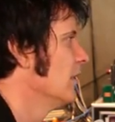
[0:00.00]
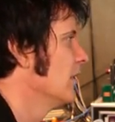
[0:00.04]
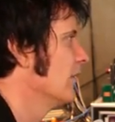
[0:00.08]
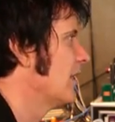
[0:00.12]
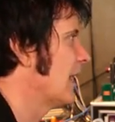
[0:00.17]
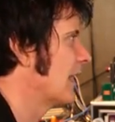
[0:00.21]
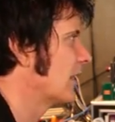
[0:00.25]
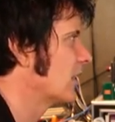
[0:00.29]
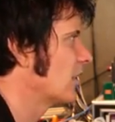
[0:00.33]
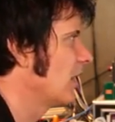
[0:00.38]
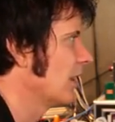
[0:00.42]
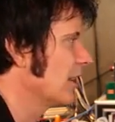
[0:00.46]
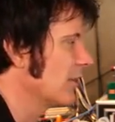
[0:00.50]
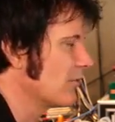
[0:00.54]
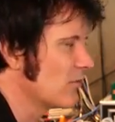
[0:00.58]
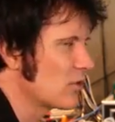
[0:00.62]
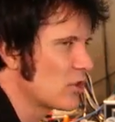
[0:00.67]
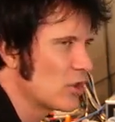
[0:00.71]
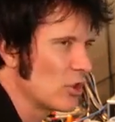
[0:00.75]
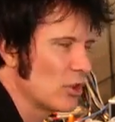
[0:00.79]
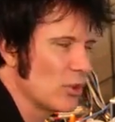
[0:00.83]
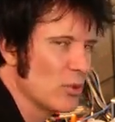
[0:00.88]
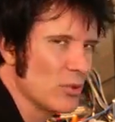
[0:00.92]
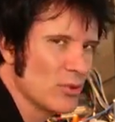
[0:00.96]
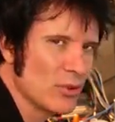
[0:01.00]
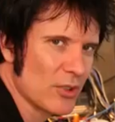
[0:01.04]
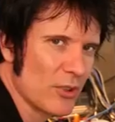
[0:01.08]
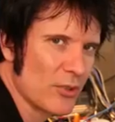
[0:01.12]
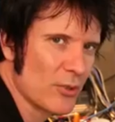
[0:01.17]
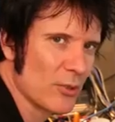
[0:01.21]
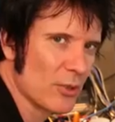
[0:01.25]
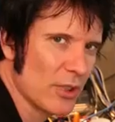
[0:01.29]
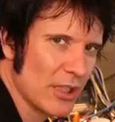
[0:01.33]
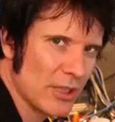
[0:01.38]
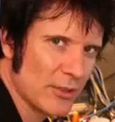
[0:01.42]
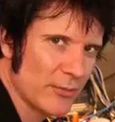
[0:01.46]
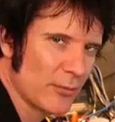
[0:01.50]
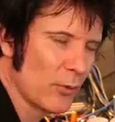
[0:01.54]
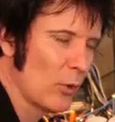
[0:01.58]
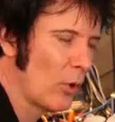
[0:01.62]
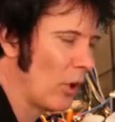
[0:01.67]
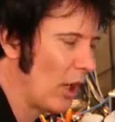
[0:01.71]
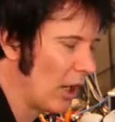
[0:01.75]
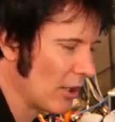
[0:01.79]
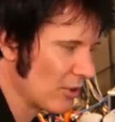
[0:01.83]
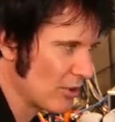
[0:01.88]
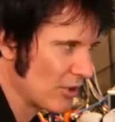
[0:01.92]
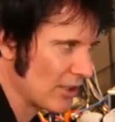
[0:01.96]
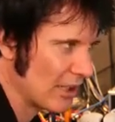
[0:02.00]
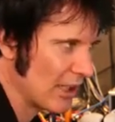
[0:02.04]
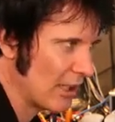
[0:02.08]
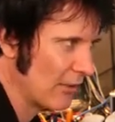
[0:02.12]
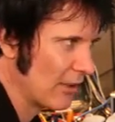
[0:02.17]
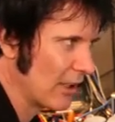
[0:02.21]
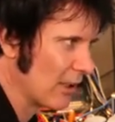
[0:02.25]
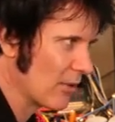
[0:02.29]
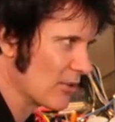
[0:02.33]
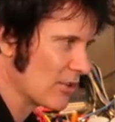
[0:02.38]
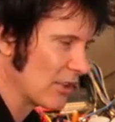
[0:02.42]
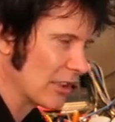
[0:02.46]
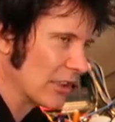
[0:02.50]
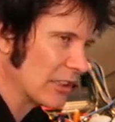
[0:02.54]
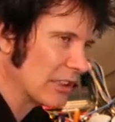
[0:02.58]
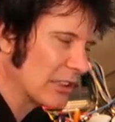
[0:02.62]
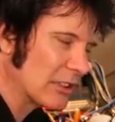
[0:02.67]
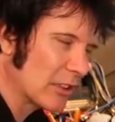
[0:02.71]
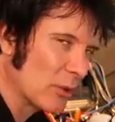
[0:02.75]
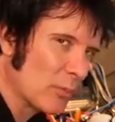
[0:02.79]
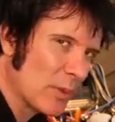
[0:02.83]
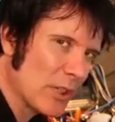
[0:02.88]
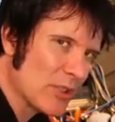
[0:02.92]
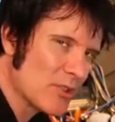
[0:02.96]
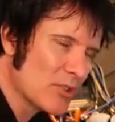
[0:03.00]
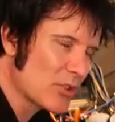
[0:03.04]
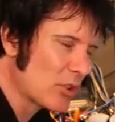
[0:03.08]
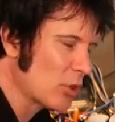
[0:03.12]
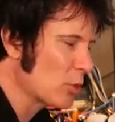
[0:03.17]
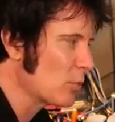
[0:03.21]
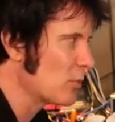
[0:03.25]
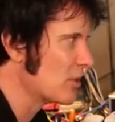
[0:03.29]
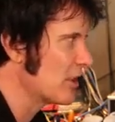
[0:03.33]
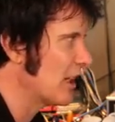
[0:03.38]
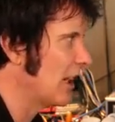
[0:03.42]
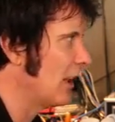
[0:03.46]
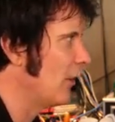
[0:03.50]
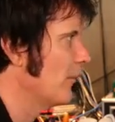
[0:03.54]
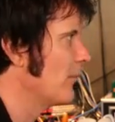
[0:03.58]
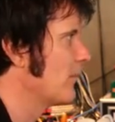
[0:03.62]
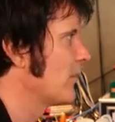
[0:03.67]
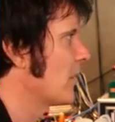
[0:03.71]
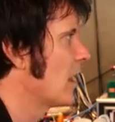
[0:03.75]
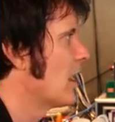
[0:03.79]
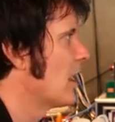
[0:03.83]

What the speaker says: That kind of 200 to 300 to 400 area is a little bit scooped out.